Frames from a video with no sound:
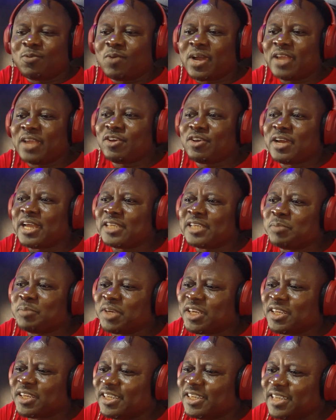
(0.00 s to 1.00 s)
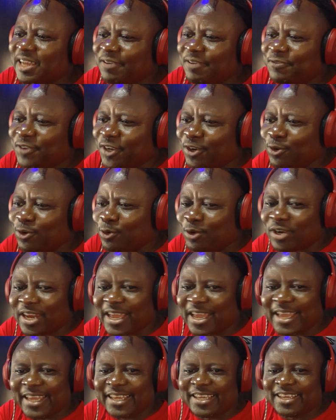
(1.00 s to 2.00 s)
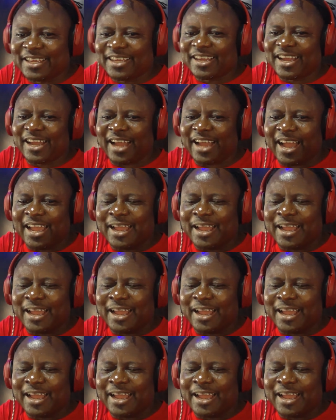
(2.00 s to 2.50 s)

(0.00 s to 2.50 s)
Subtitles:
why are you guys making it that way look like I